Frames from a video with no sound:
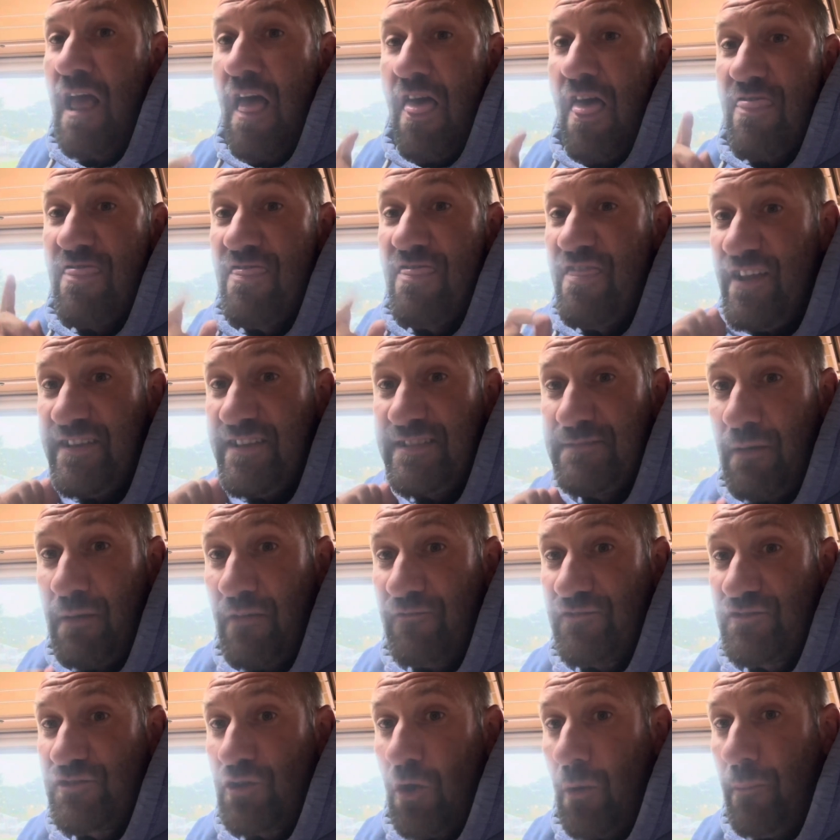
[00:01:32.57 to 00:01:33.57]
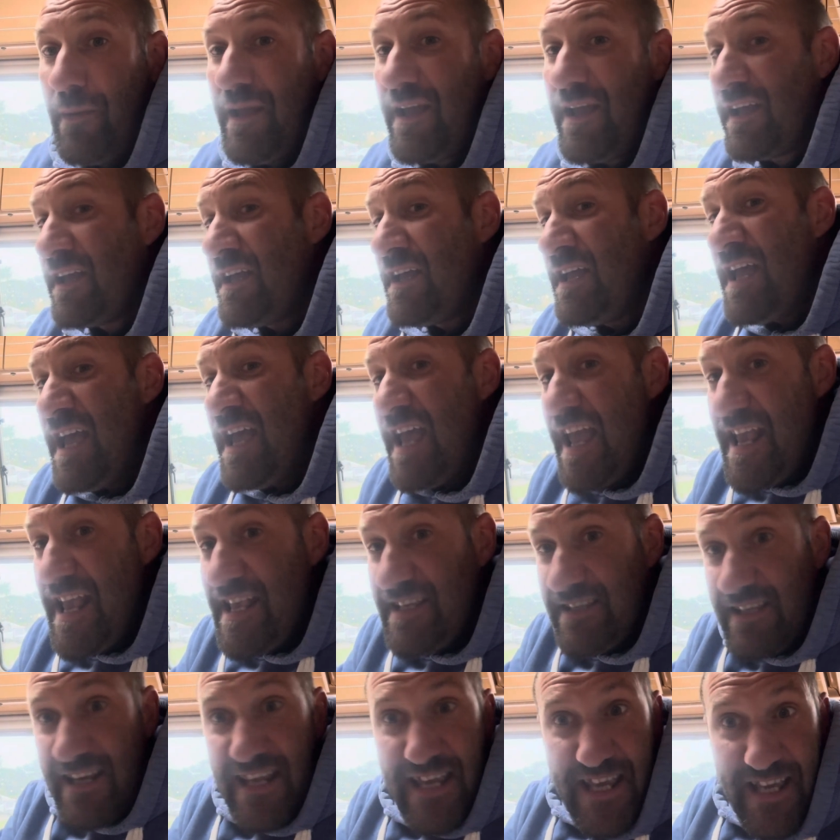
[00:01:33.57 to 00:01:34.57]
This month's topic is
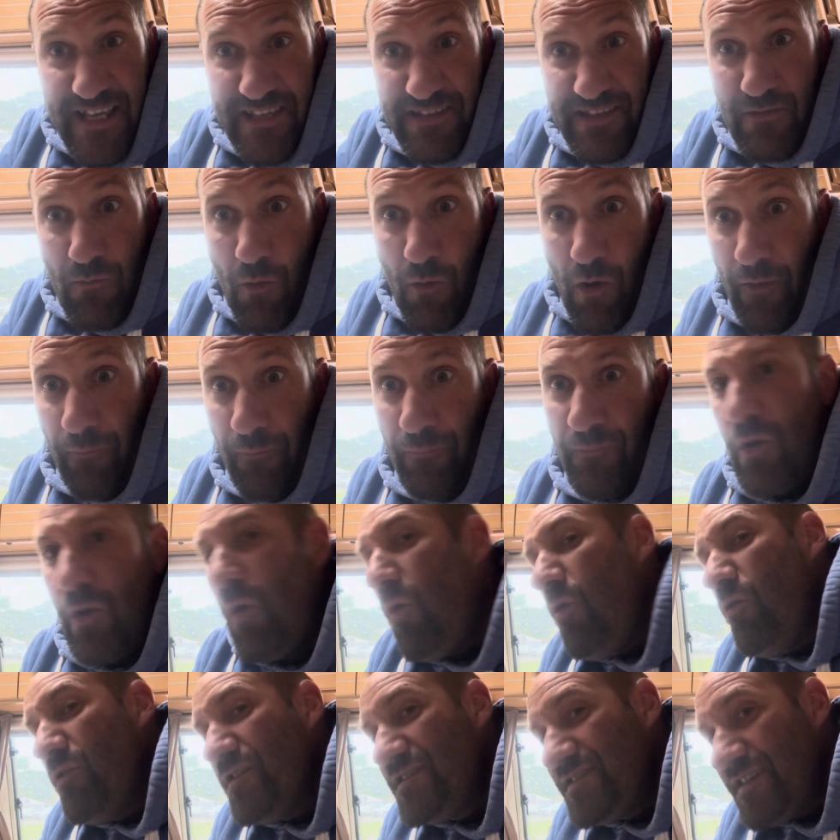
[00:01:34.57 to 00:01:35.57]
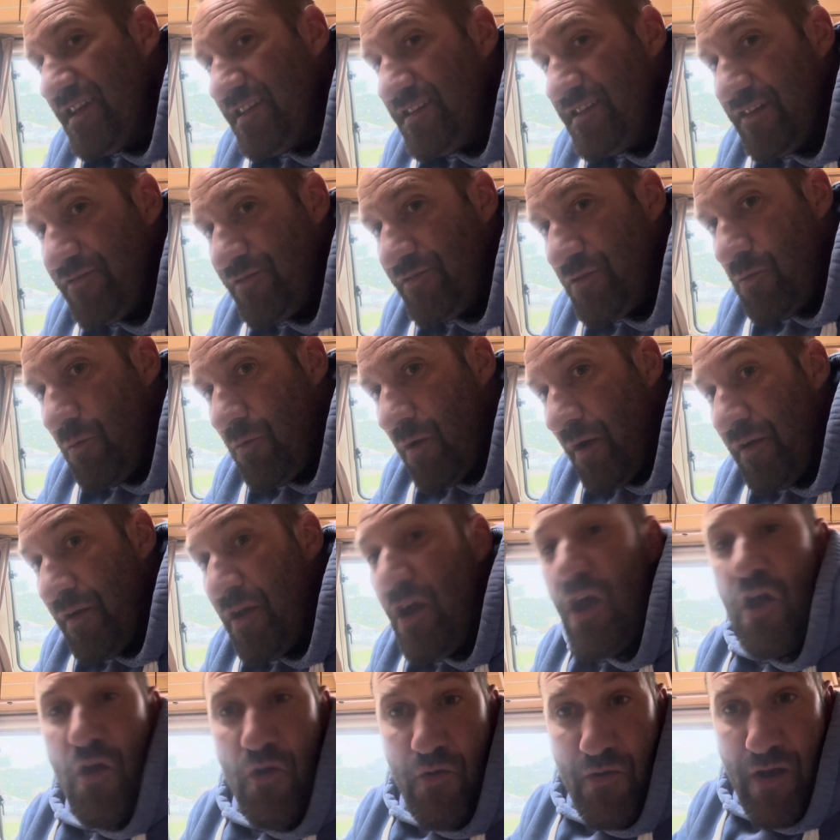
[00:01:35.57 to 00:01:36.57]
an easy one, or is it a difficult one?
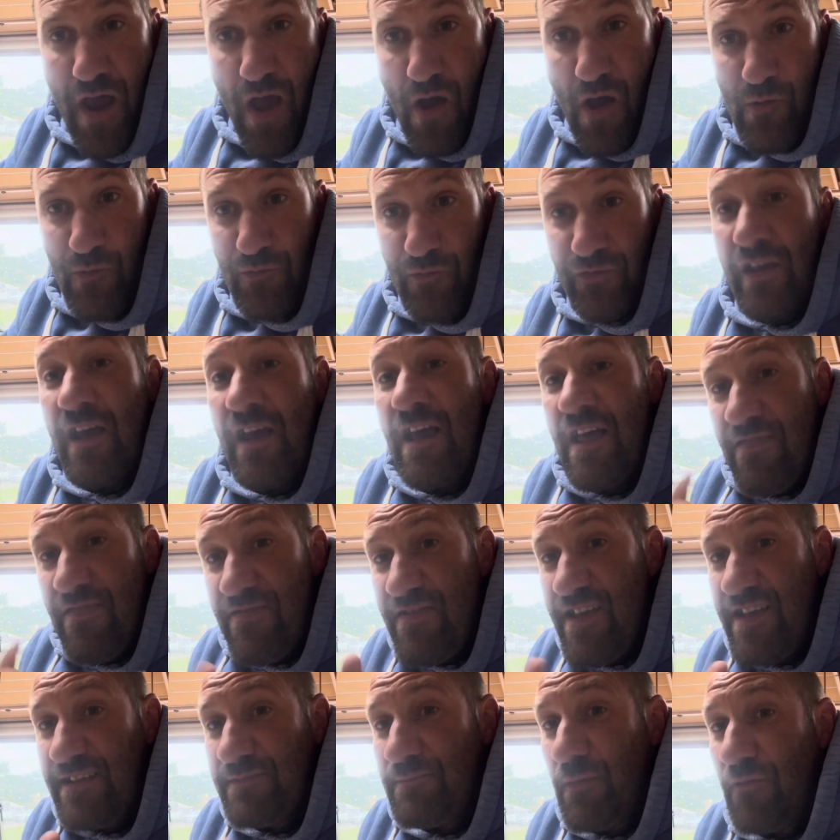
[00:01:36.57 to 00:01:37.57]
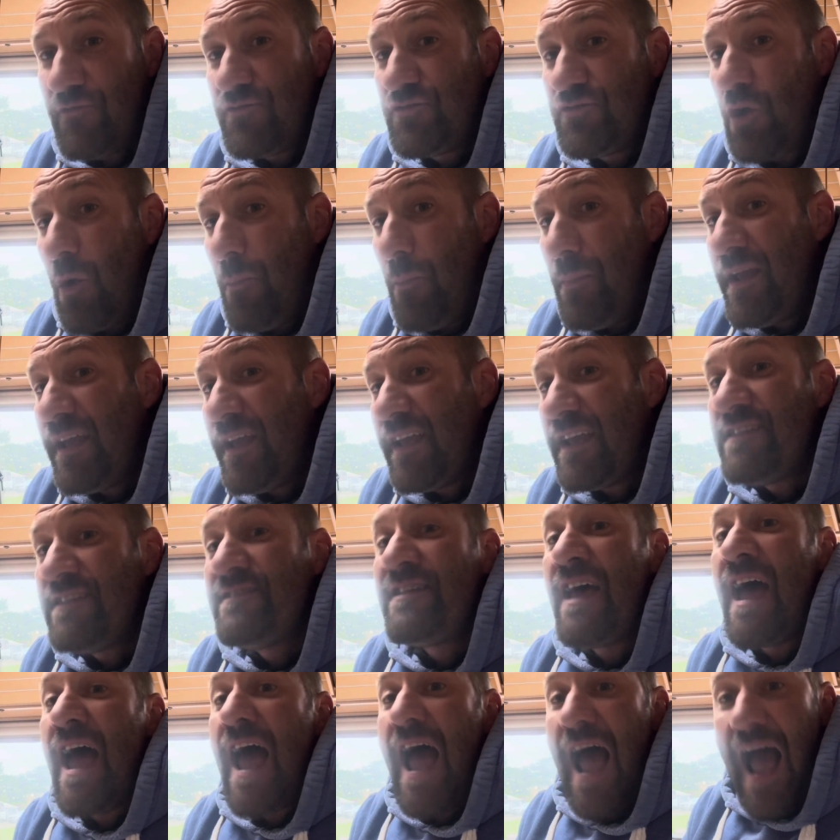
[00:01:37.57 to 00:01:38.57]
Who knows? This month's topic is
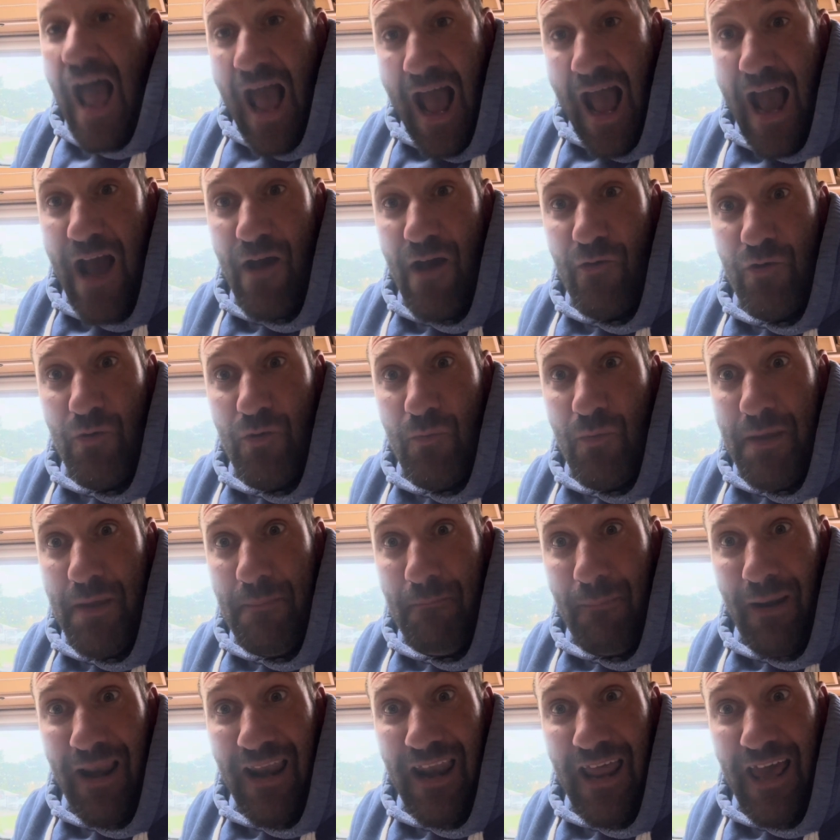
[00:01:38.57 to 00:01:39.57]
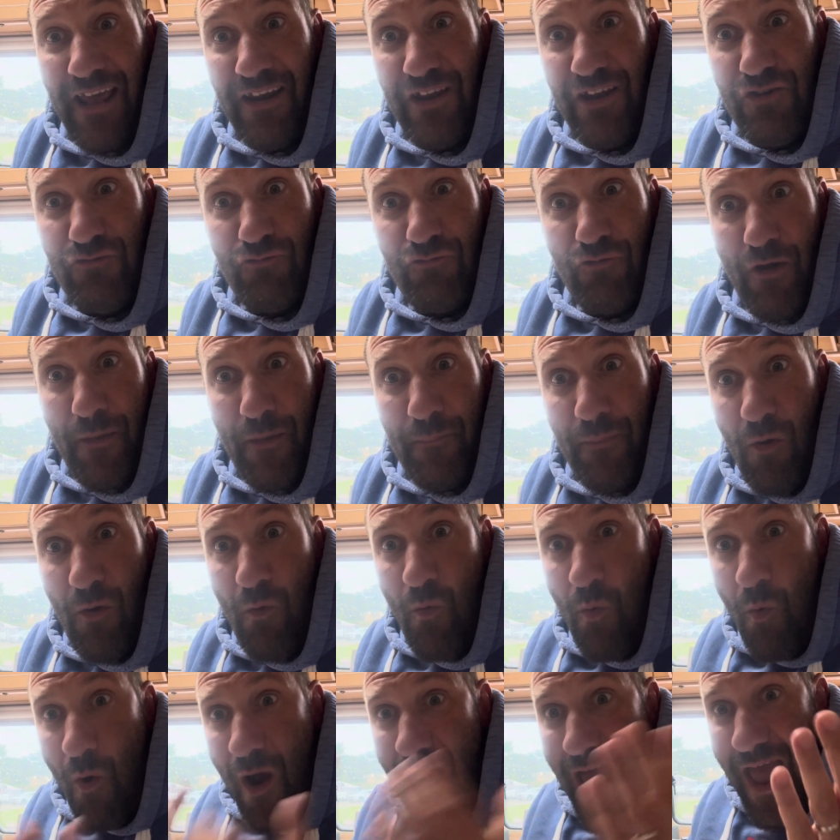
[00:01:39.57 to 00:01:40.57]
how do we plan a trip
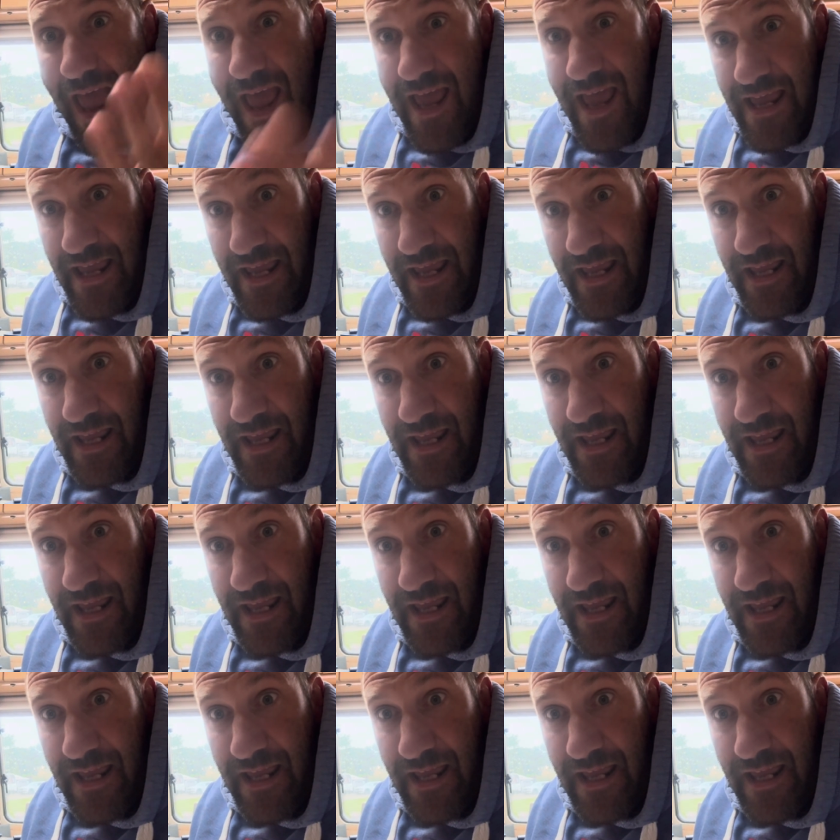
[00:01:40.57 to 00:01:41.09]
away?